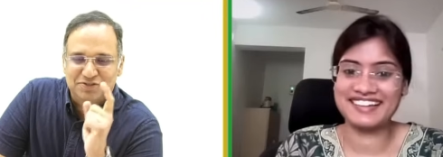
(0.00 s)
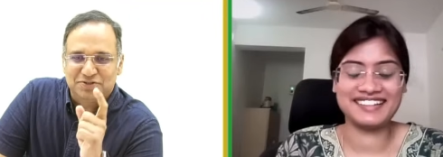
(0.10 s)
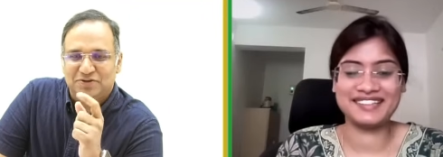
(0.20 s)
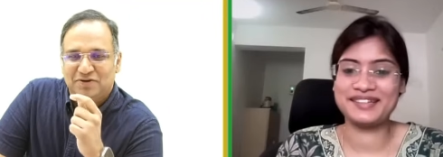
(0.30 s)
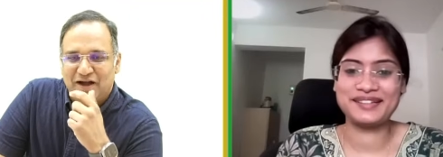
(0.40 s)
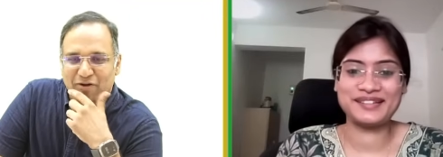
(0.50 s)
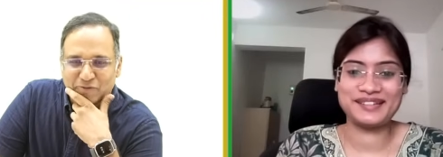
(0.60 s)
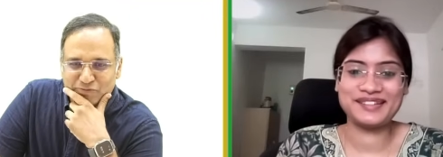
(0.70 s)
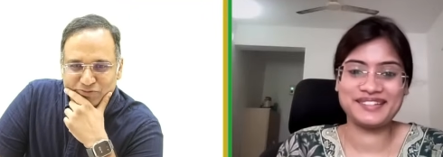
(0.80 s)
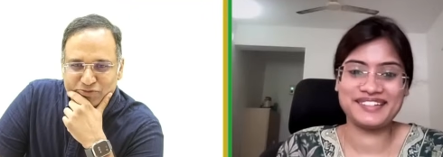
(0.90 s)
Speaker 1: So
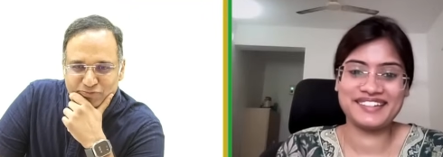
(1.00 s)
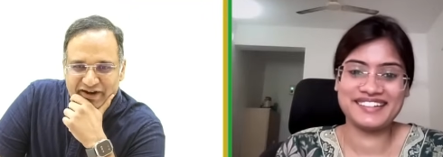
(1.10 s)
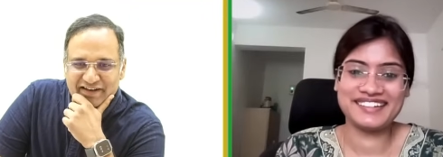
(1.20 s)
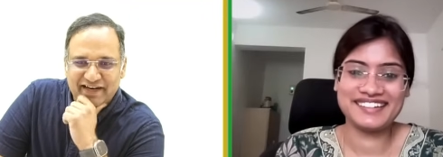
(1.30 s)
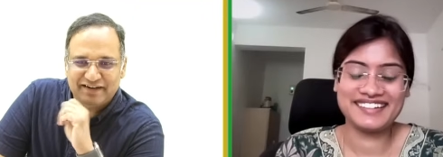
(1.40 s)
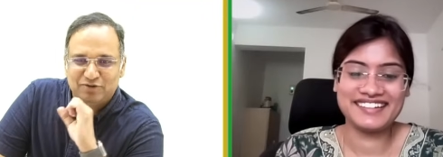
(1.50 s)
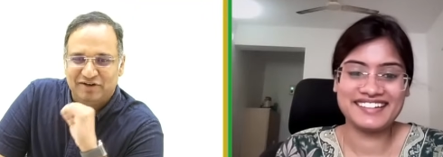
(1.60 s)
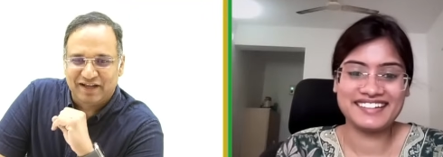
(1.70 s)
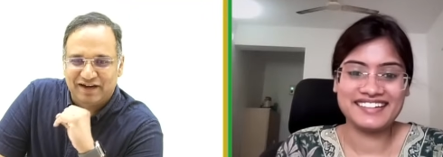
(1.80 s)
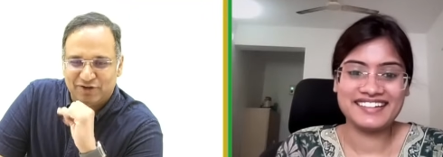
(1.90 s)
how you made that
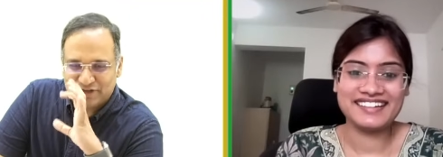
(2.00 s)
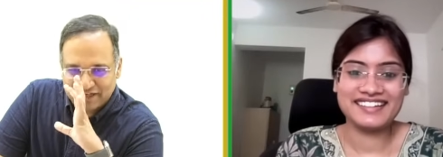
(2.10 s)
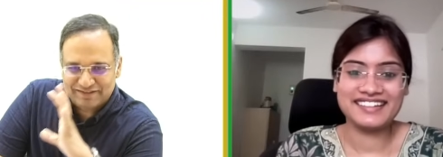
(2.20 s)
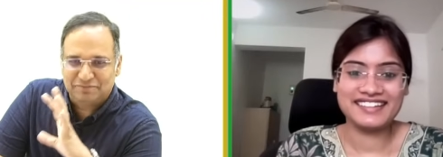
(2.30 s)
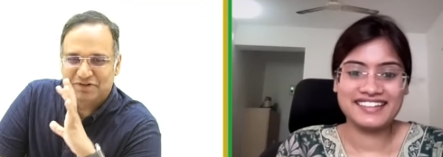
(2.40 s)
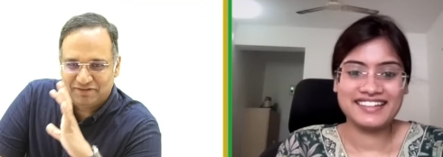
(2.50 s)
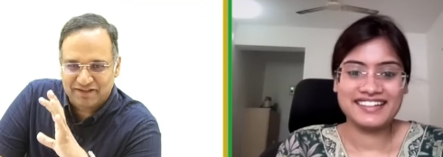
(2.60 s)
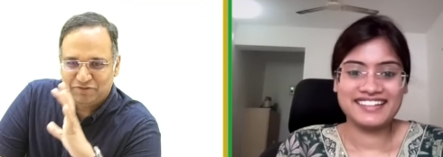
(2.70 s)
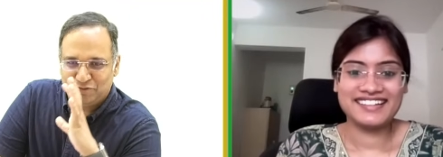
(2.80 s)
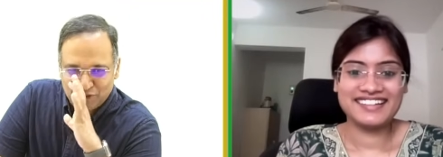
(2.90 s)
into reality? Tell us something on
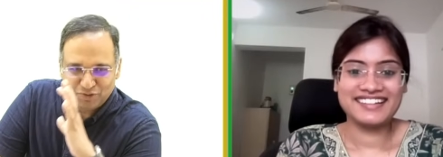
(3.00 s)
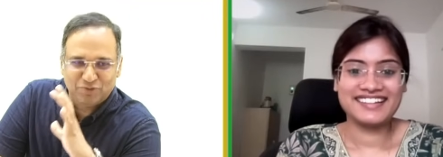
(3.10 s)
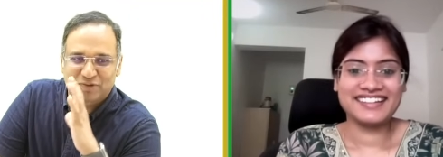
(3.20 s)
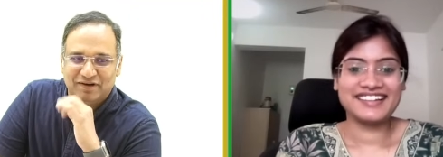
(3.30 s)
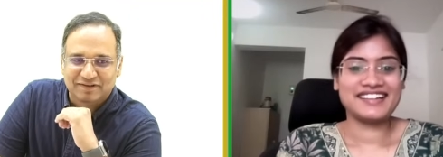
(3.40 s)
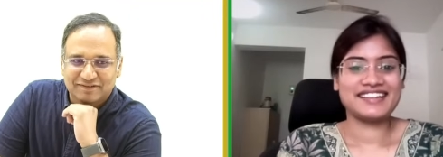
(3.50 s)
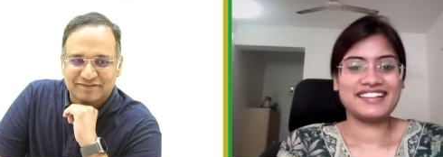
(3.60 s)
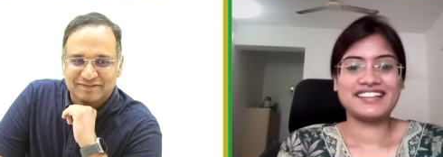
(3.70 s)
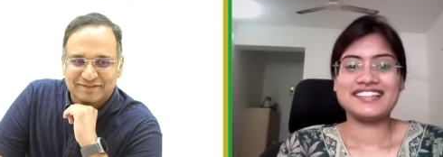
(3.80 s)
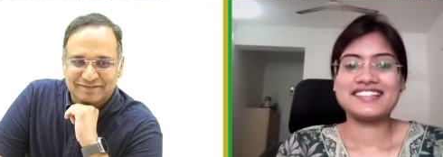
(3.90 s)
that. We want to know it.
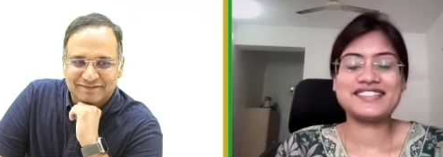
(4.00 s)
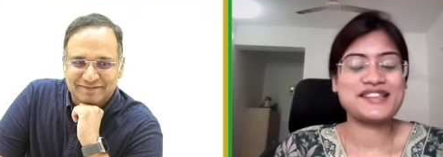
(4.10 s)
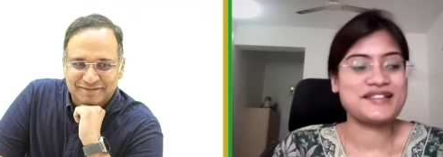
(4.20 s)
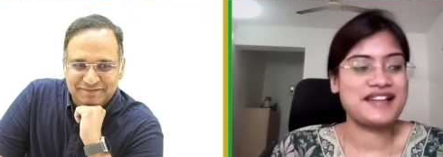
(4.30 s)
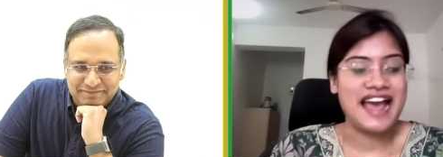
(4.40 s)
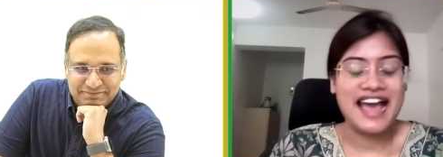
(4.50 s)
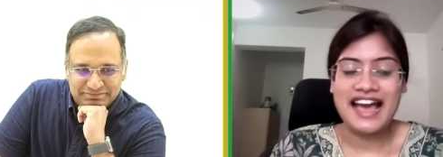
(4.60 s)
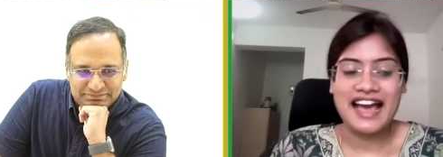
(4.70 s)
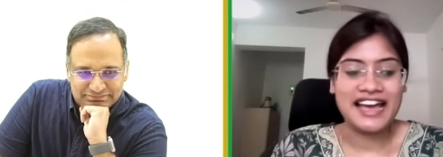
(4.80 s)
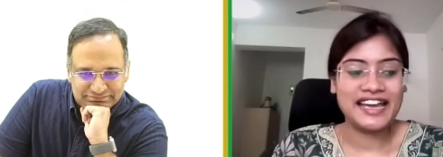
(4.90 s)
Speaker 2: Sir,
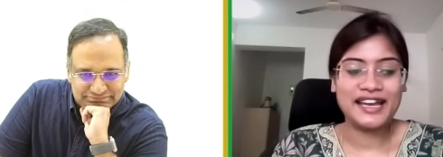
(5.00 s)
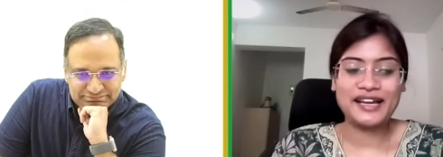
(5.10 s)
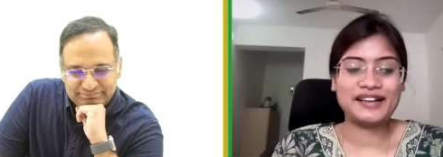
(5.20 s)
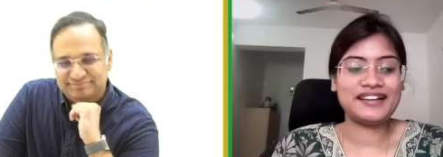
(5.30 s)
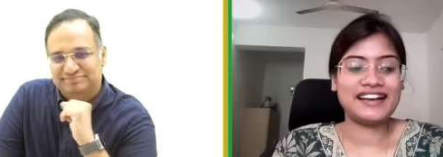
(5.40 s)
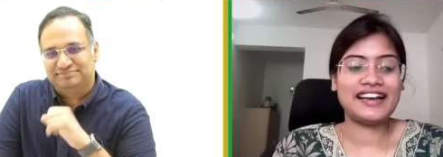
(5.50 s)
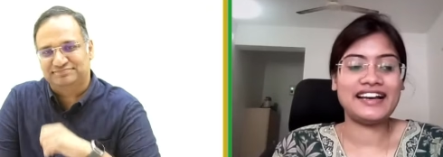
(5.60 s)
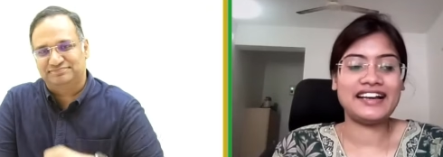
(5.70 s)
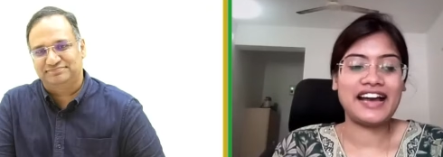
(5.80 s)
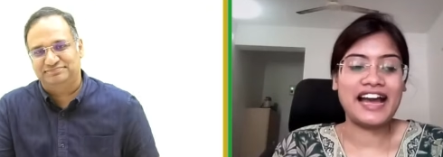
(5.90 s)
I
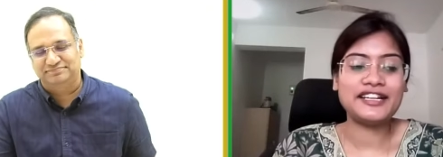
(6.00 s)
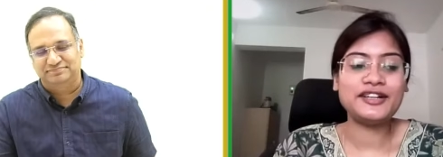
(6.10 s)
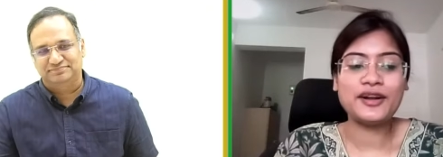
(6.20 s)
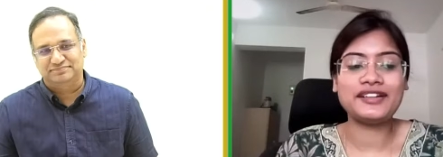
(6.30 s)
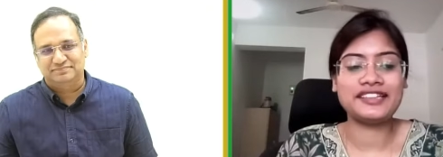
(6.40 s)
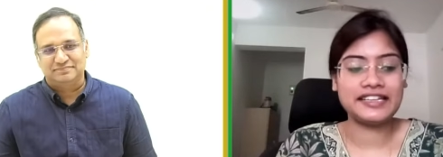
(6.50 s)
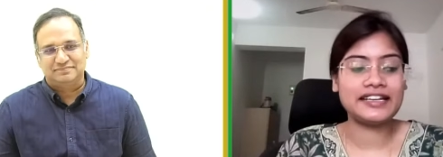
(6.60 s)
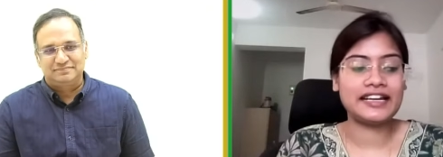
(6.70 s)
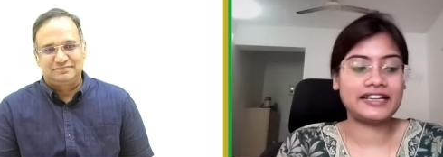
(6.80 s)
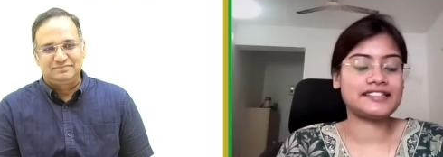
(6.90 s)
uh, I did not
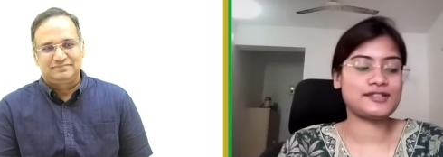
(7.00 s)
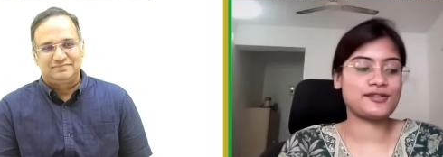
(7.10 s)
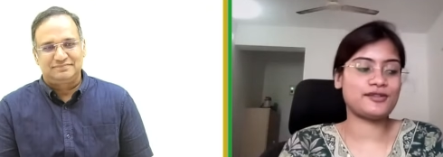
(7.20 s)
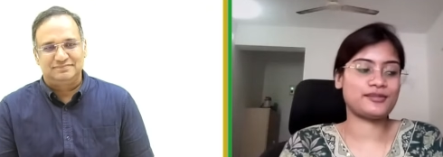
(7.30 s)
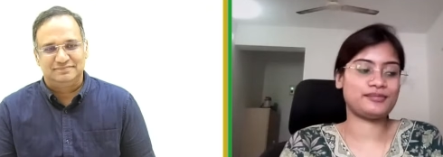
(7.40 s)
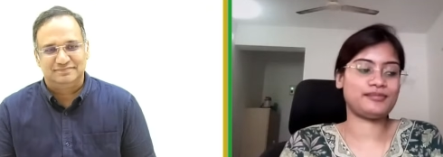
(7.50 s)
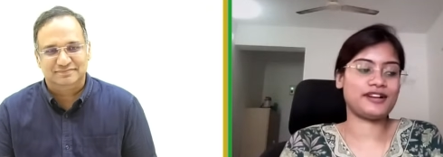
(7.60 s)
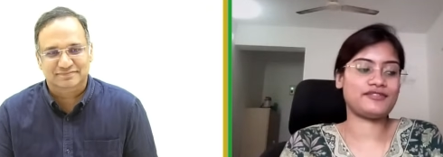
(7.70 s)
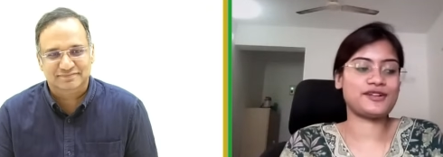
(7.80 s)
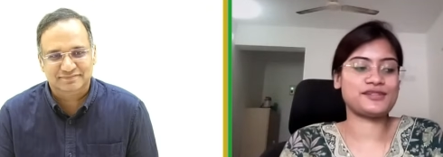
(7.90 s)
think it is so.
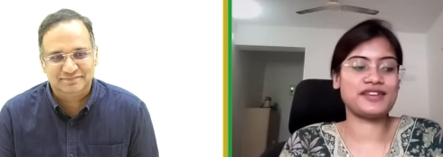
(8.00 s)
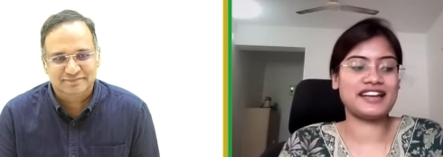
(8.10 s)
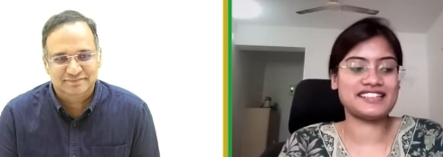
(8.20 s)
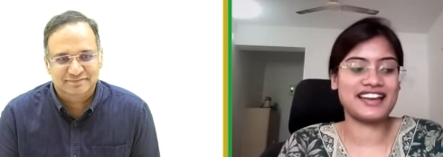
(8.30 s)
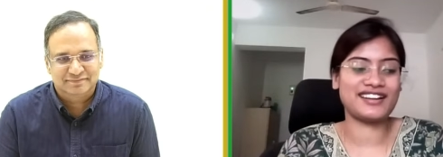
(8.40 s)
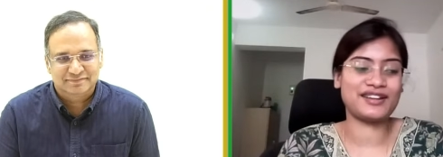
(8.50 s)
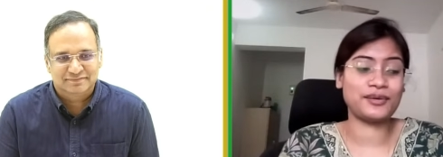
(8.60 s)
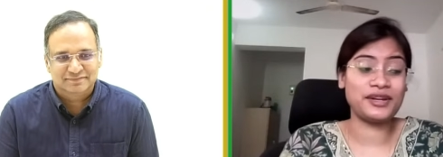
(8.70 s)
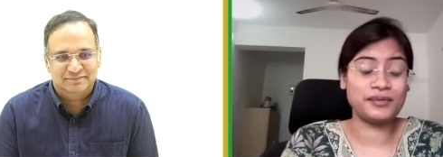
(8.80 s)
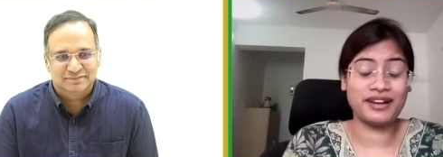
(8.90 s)
Of course, we get scared that
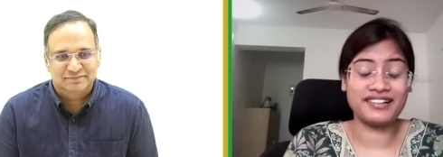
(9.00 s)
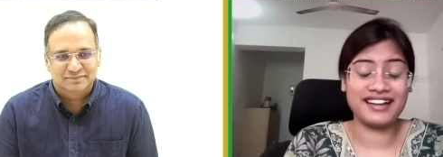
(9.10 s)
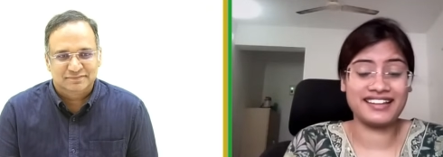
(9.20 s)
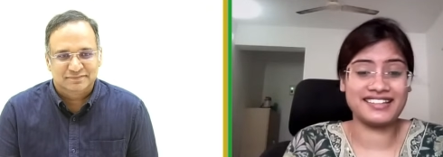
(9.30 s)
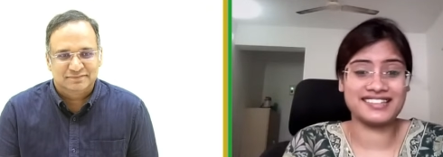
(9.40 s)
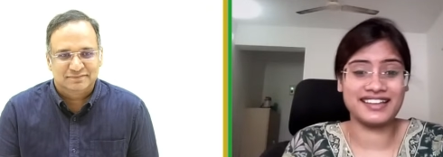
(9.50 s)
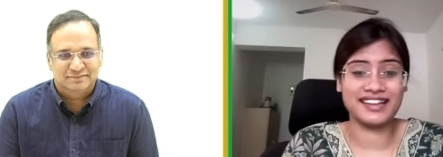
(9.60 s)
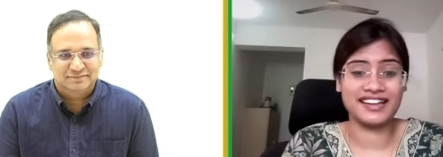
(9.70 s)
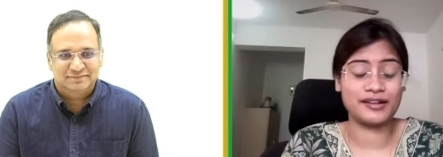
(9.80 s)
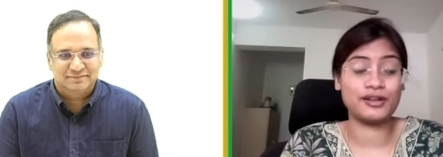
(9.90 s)
only one rank is there,